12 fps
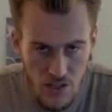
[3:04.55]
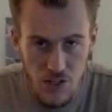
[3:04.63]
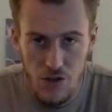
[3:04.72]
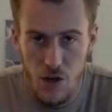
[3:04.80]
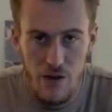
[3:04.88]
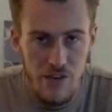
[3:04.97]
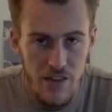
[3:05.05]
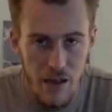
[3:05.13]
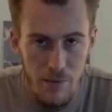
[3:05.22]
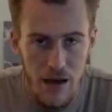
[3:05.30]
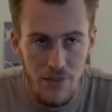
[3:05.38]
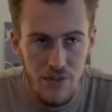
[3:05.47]
you know everything
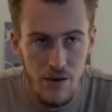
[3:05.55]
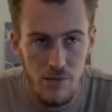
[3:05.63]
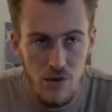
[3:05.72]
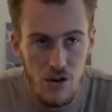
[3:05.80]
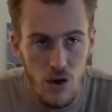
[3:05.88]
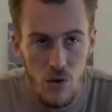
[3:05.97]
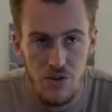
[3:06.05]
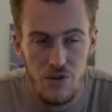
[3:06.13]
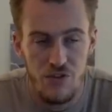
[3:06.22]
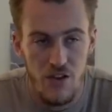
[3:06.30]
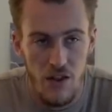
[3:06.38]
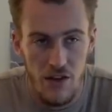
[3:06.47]
about them, you know what
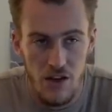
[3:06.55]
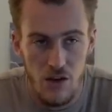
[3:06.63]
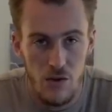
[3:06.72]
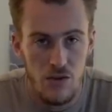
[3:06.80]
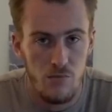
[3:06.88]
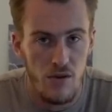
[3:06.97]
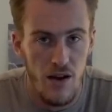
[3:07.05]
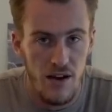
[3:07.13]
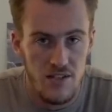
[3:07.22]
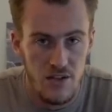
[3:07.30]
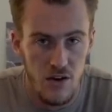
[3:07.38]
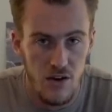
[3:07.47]
they're selling, you know what their
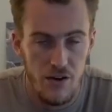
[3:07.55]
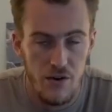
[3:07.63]
products are,